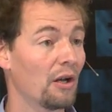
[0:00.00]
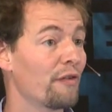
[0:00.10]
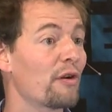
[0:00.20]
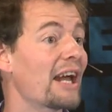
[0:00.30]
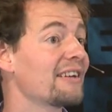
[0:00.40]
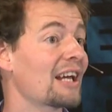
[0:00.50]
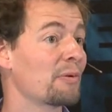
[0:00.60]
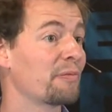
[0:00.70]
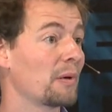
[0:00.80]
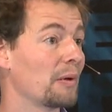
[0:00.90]
for any type
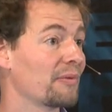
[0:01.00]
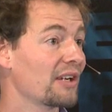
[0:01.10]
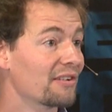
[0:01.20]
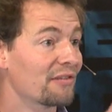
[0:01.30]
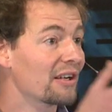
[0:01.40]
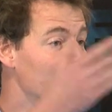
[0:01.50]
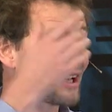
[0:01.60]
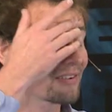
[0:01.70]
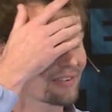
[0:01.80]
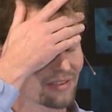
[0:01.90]
of problems. There's a very
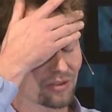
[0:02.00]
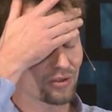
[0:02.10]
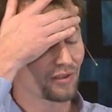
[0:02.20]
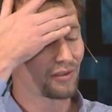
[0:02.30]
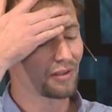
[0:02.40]
nice, you know, this,